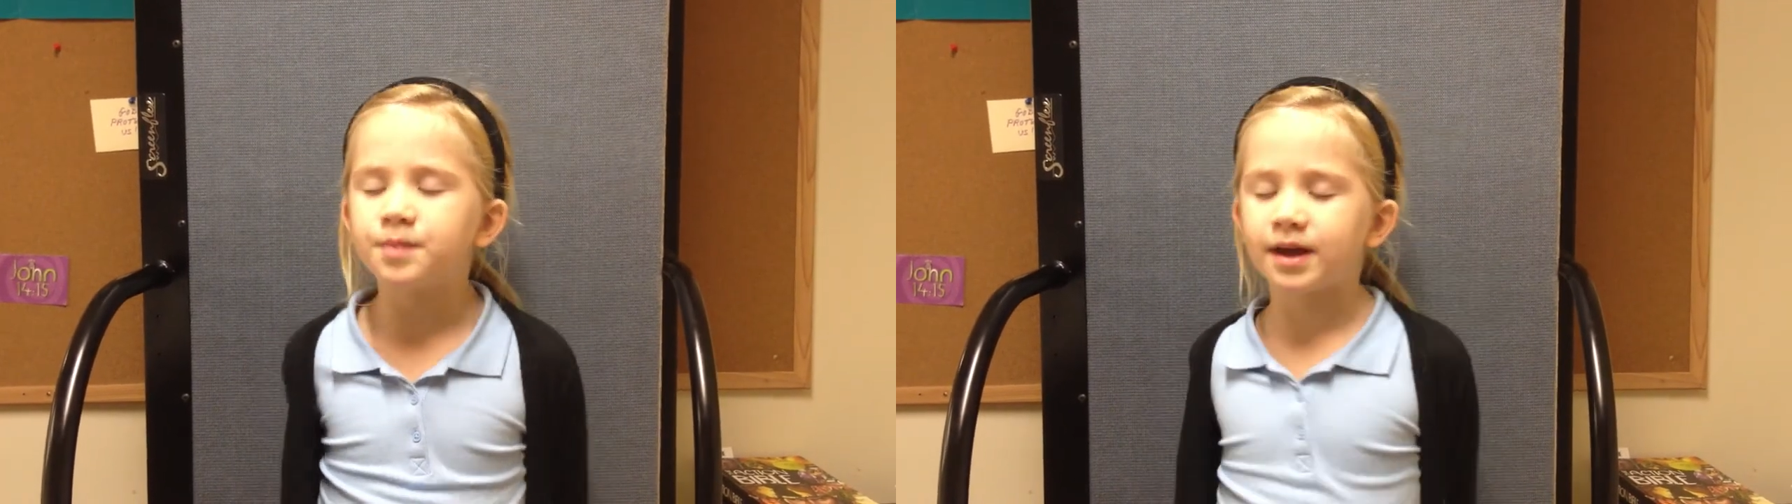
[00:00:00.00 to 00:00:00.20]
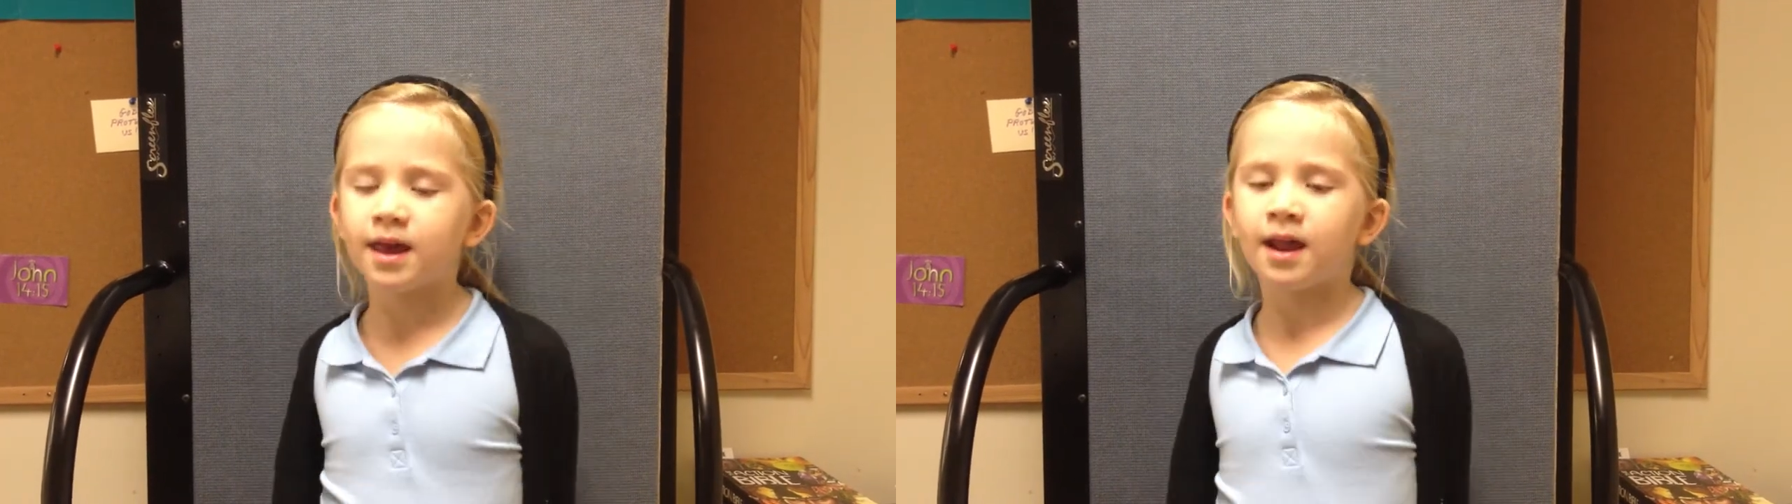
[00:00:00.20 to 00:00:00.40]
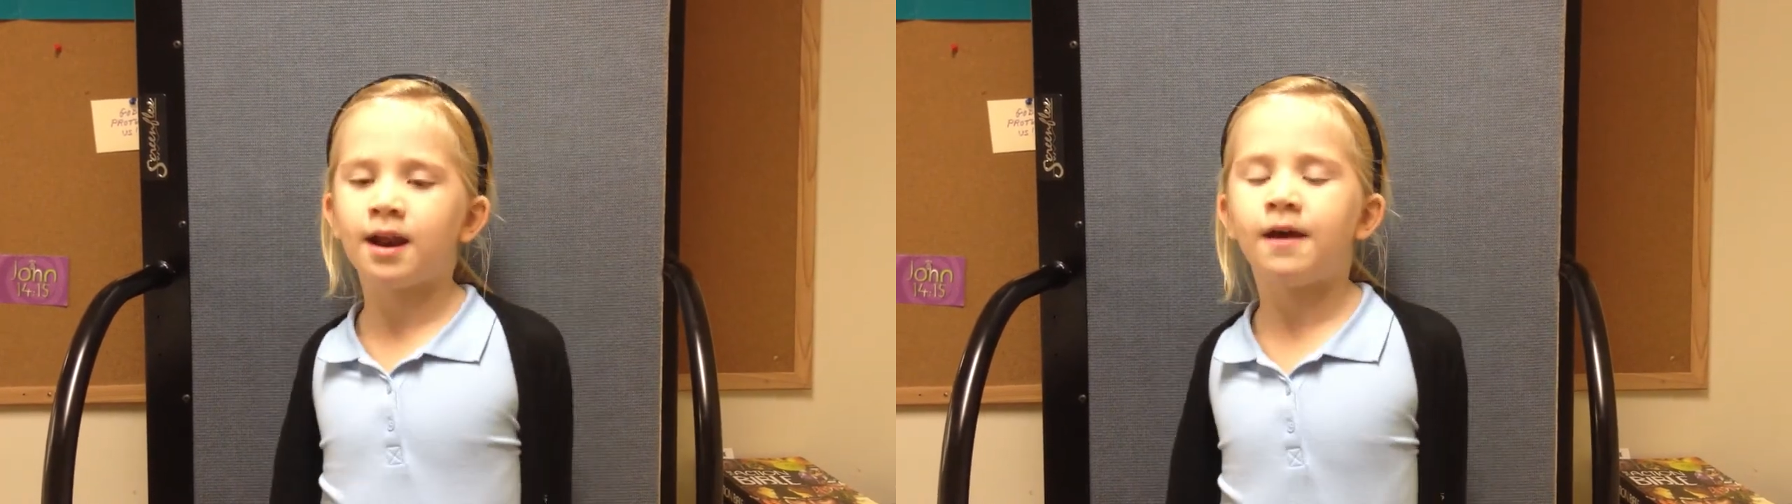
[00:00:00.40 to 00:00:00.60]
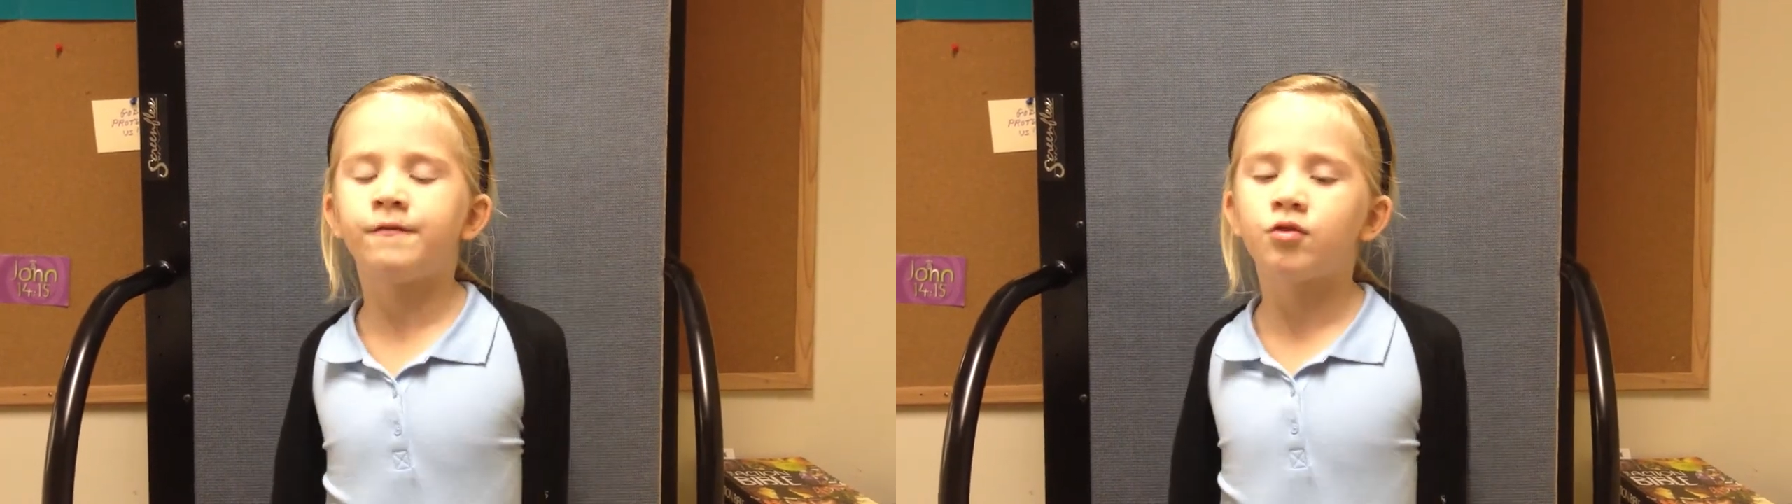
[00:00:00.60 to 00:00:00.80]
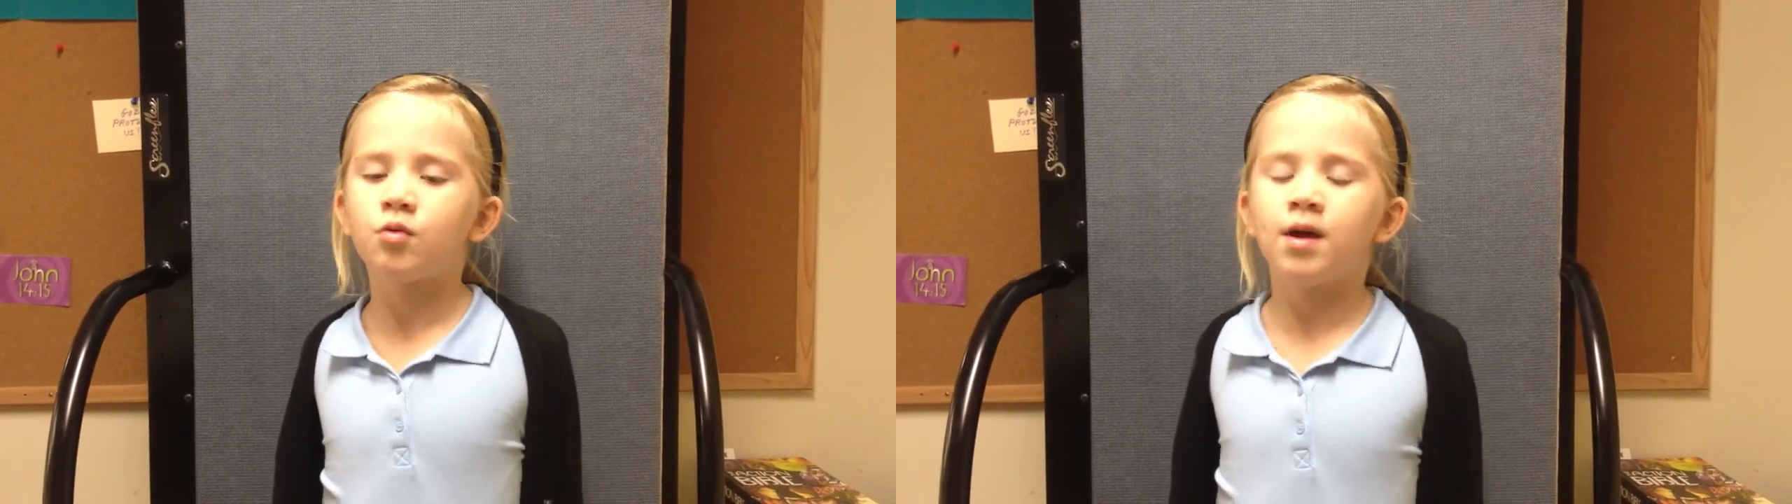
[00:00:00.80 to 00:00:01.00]
but can
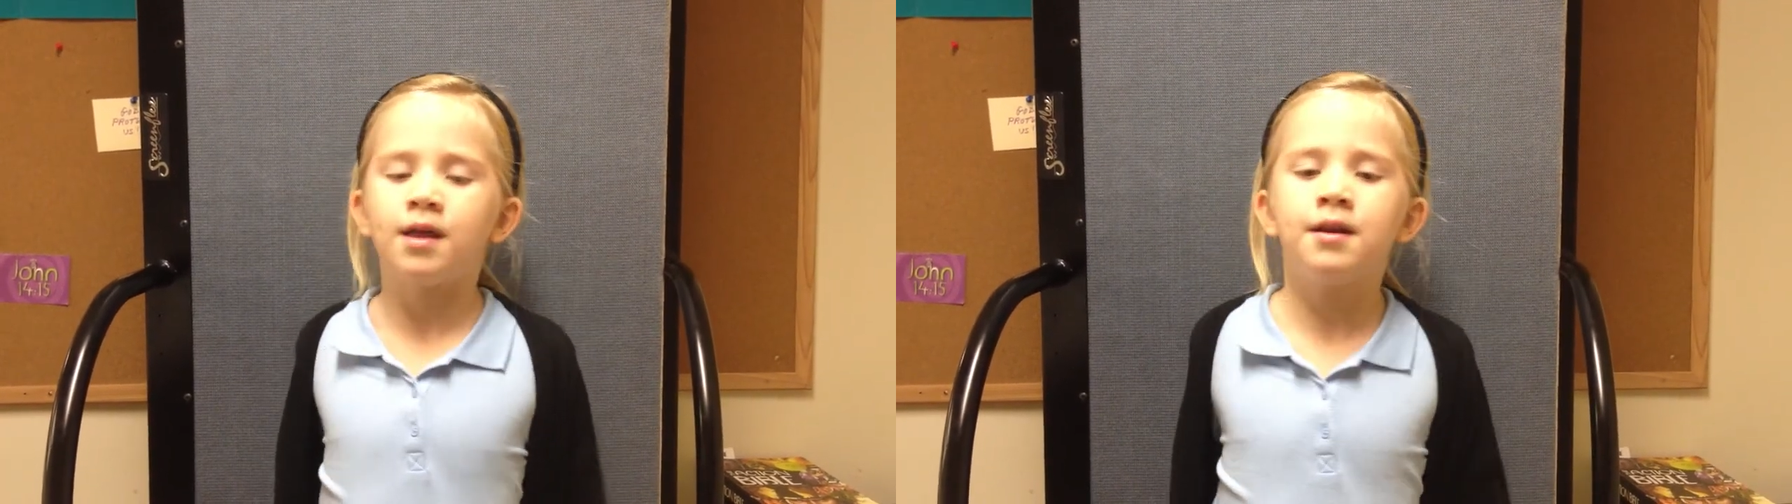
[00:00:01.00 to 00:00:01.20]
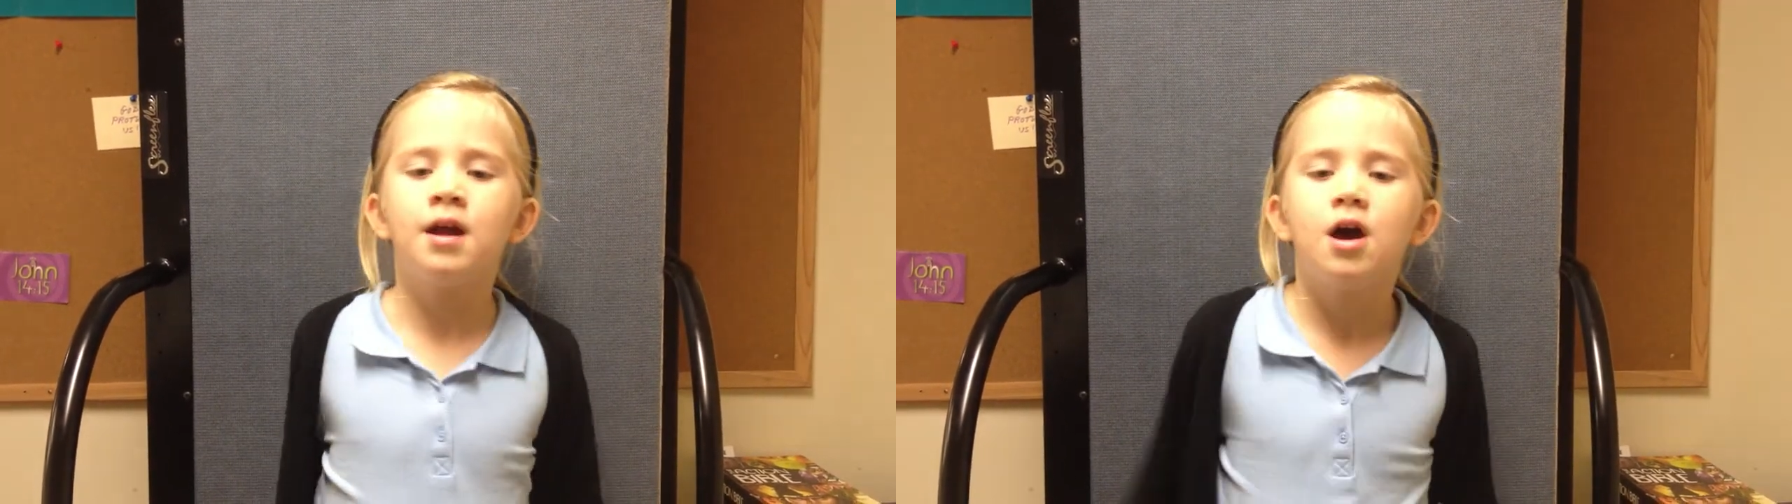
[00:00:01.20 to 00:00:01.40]
never win.